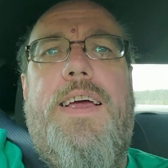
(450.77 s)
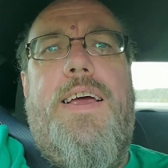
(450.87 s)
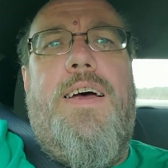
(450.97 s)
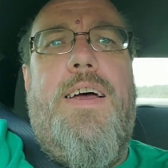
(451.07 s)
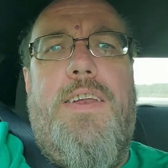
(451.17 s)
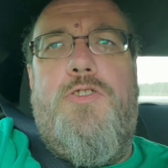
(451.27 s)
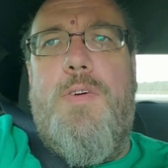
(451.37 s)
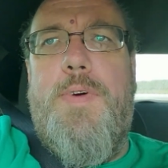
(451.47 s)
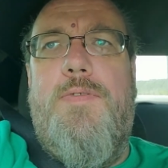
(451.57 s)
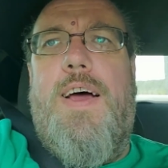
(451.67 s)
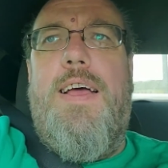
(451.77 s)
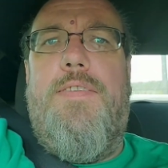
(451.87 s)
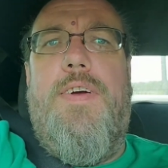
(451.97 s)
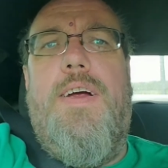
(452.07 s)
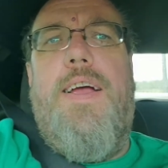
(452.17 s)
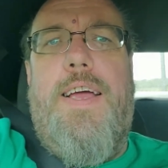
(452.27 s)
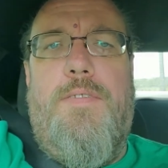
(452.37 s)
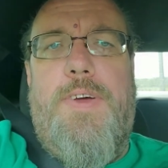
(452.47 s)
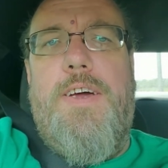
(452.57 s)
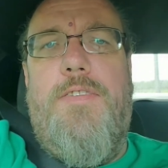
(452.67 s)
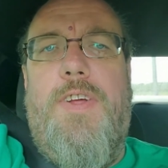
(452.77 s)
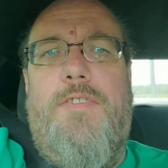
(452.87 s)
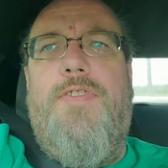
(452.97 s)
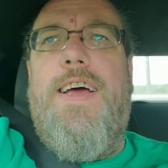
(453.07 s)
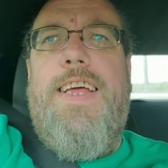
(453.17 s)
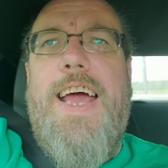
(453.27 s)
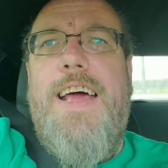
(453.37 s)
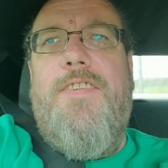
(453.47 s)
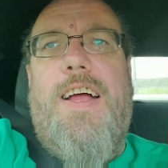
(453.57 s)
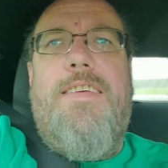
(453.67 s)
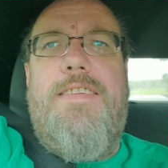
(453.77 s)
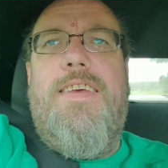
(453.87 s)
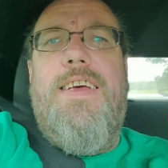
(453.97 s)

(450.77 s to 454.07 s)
on TripAdvisor and we couldn't really find the address.